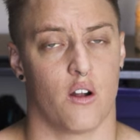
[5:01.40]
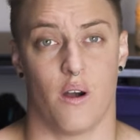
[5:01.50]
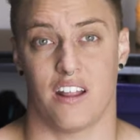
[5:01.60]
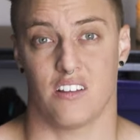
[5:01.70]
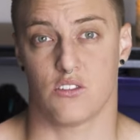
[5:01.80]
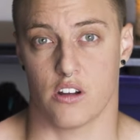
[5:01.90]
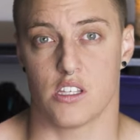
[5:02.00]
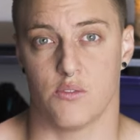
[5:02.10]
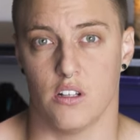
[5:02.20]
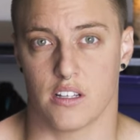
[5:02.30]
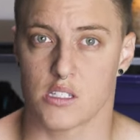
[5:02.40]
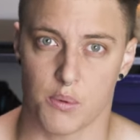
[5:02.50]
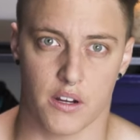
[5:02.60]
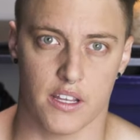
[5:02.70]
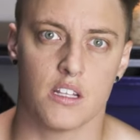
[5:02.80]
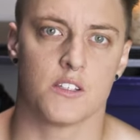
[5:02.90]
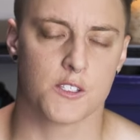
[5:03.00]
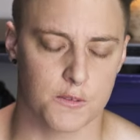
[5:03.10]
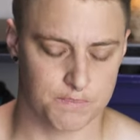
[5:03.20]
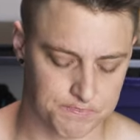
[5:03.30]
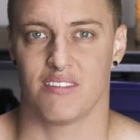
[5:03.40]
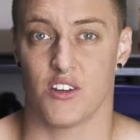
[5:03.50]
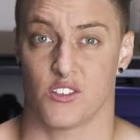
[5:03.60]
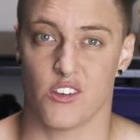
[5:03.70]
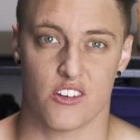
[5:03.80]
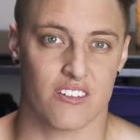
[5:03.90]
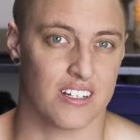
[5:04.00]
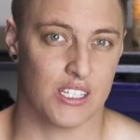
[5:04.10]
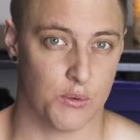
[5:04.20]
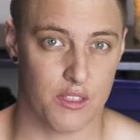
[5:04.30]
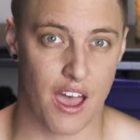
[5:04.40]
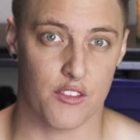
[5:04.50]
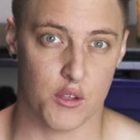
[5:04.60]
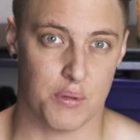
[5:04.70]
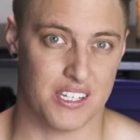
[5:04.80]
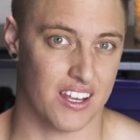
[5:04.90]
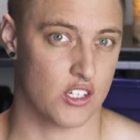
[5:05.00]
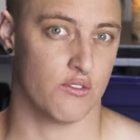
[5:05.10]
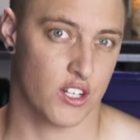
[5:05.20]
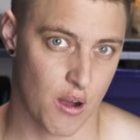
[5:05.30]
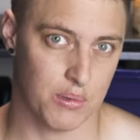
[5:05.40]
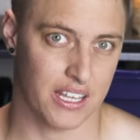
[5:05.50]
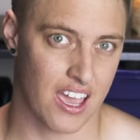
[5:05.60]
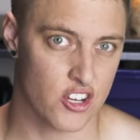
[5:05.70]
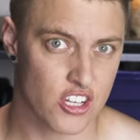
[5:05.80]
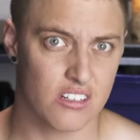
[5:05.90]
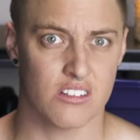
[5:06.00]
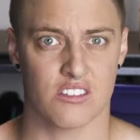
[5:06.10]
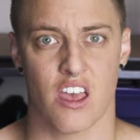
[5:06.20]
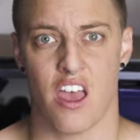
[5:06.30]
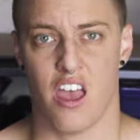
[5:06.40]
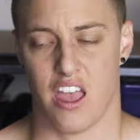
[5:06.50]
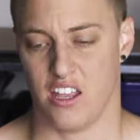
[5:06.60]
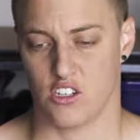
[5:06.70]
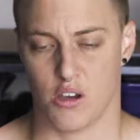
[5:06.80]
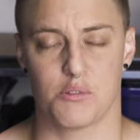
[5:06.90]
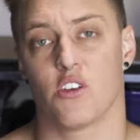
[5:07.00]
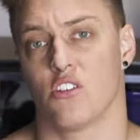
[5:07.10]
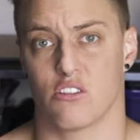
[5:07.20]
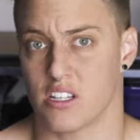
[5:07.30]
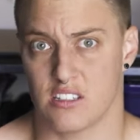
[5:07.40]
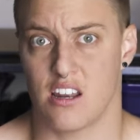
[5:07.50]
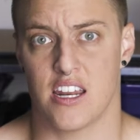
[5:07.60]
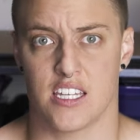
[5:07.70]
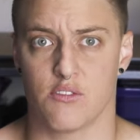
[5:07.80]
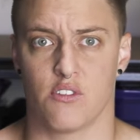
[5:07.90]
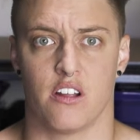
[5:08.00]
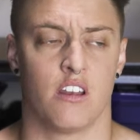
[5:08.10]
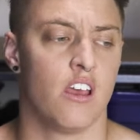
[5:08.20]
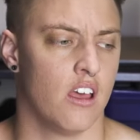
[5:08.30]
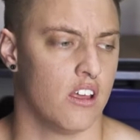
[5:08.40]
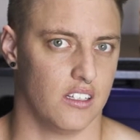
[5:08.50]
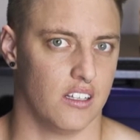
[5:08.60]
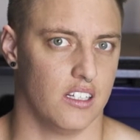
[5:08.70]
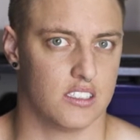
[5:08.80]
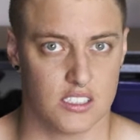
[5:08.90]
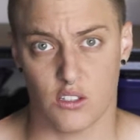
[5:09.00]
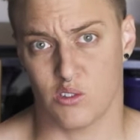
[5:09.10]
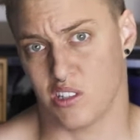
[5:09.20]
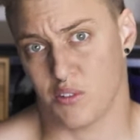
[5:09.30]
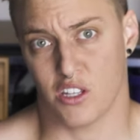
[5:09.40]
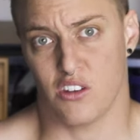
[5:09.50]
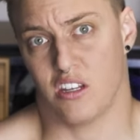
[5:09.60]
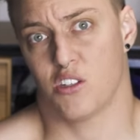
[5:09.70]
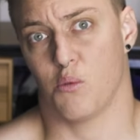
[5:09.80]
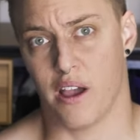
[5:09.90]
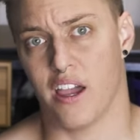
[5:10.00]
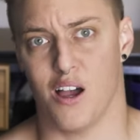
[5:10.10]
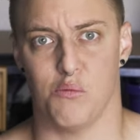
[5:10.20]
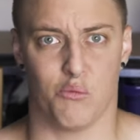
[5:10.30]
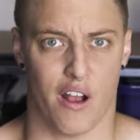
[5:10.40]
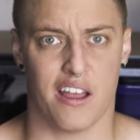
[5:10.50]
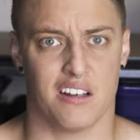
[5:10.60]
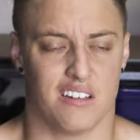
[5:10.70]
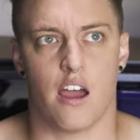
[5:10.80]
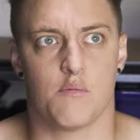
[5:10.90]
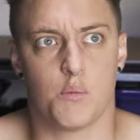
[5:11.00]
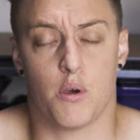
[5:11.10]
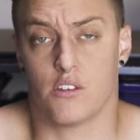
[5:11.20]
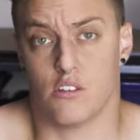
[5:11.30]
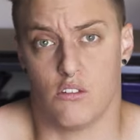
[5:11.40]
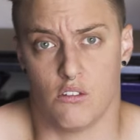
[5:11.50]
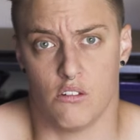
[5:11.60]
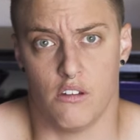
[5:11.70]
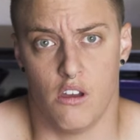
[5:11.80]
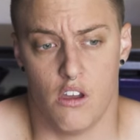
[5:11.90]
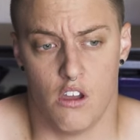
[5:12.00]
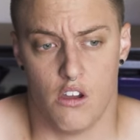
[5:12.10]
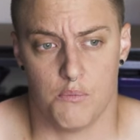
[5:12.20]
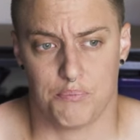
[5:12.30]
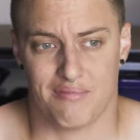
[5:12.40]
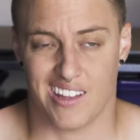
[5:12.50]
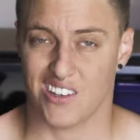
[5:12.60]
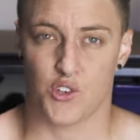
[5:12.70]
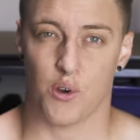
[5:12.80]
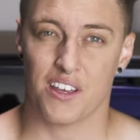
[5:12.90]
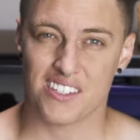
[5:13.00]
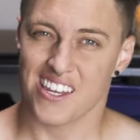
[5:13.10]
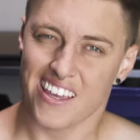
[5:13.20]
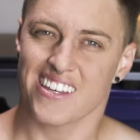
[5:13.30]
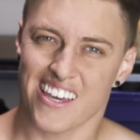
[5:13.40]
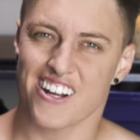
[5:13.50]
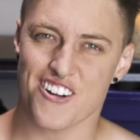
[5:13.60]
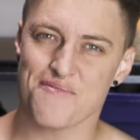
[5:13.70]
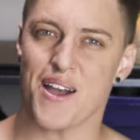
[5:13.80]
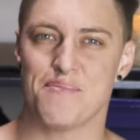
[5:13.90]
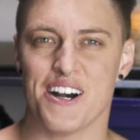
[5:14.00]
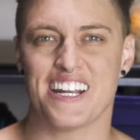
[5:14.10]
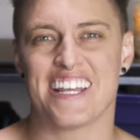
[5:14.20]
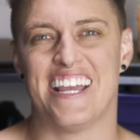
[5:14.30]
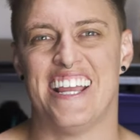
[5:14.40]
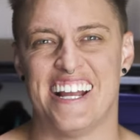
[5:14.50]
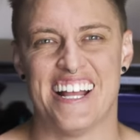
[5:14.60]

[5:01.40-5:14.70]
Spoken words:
quite a stressful experience. No surgery is without the potential for complications, and top surgery isn't any different. It's still something you need to weigh up, right? I'm a person who enjoys taking care of my body,